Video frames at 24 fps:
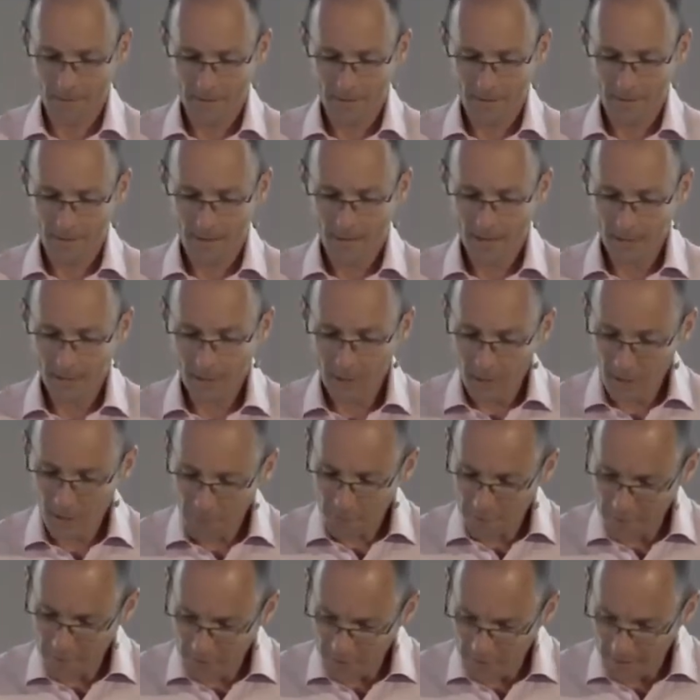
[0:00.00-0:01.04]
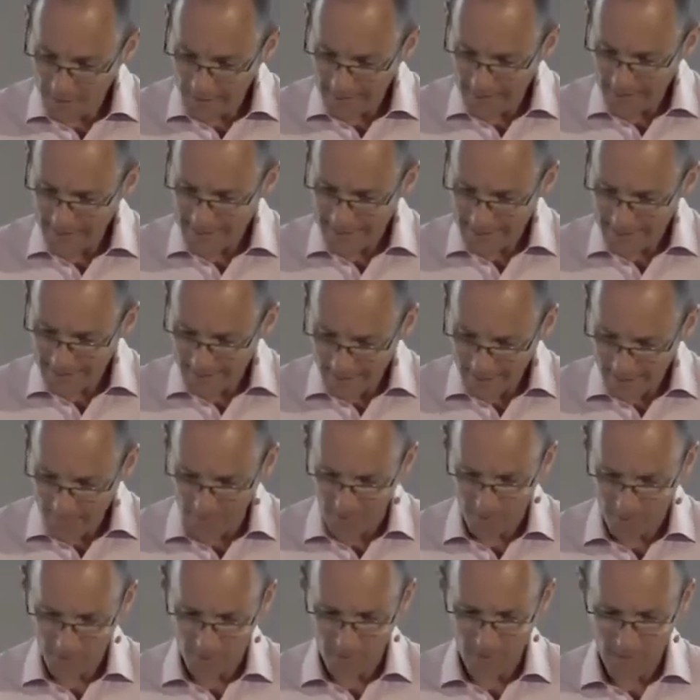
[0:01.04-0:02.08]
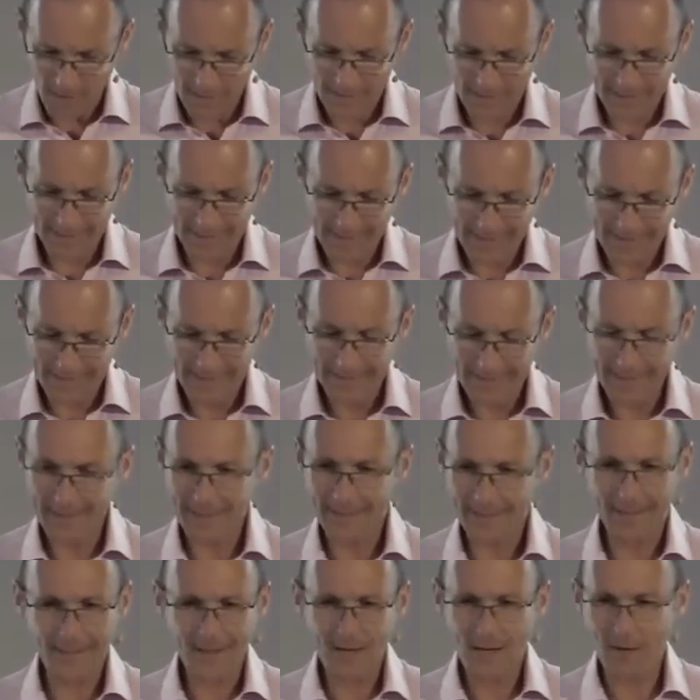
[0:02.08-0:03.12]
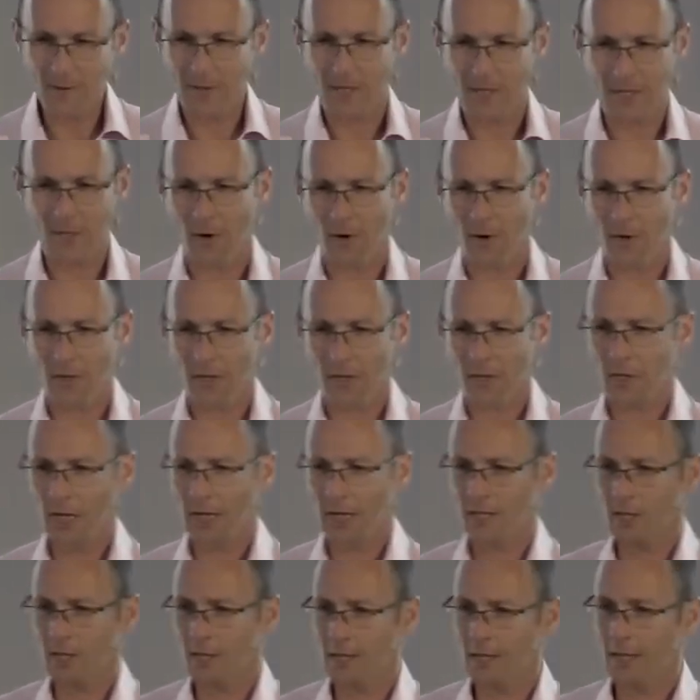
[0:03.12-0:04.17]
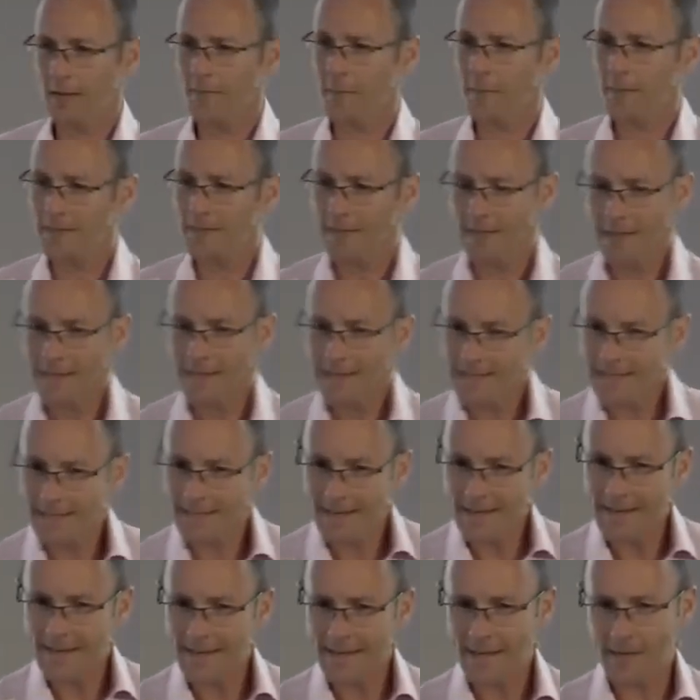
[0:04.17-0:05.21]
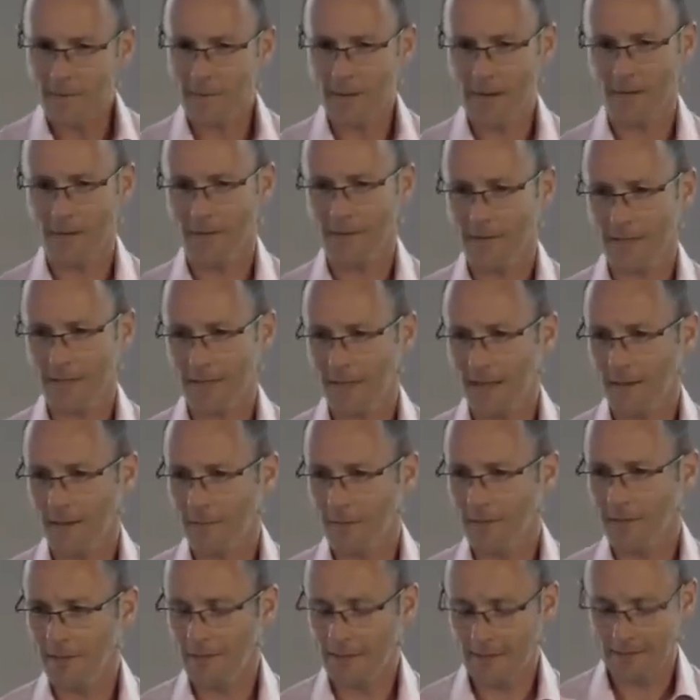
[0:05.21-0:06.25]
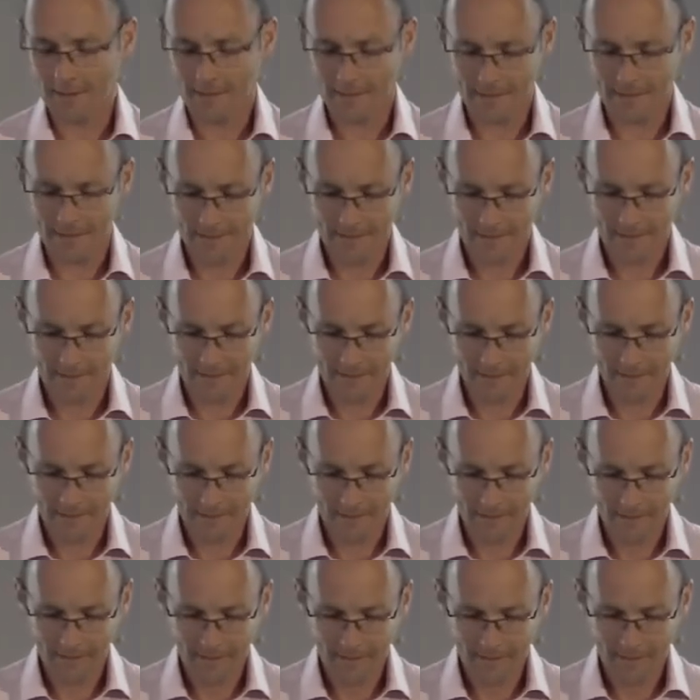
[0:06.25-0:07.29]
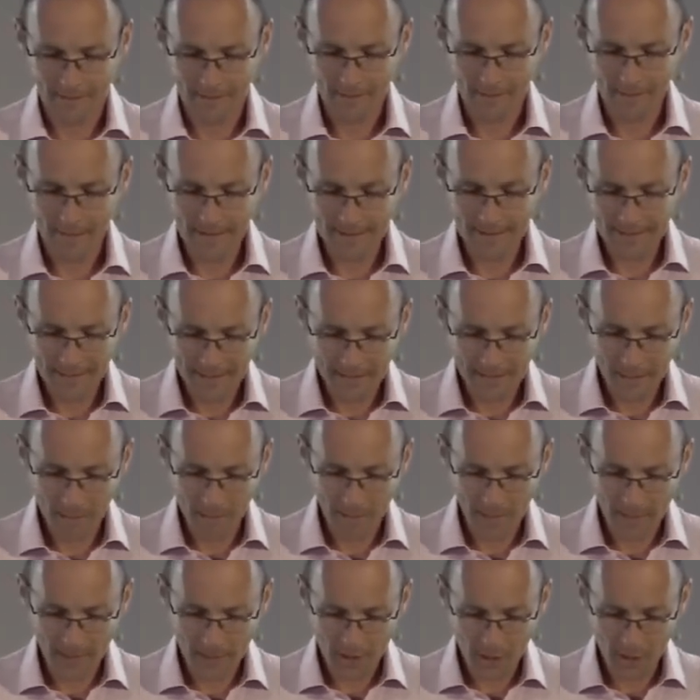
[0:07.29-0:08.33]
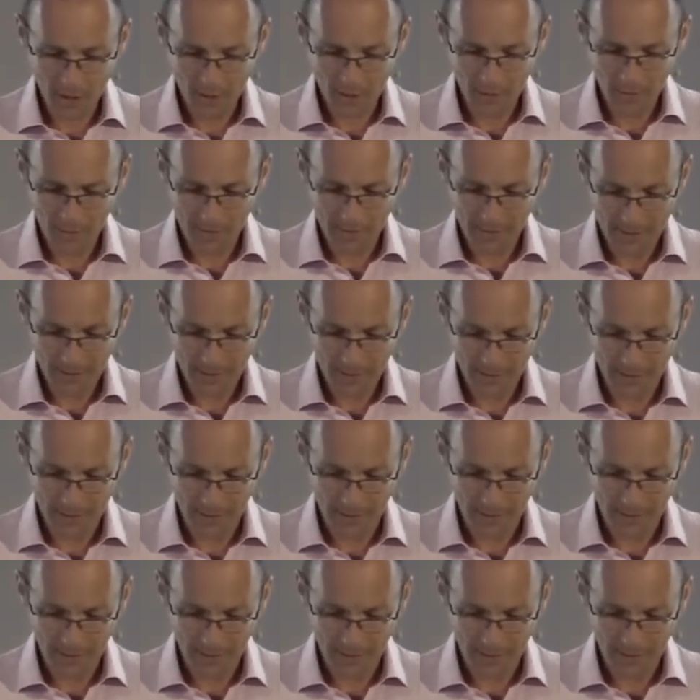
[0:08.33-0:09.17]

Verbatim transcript: And you just feel that excitement rising. That you know it's not going to change your life, but it's, it's a little bit of excitement, isn't it? The anticipation of pleasure.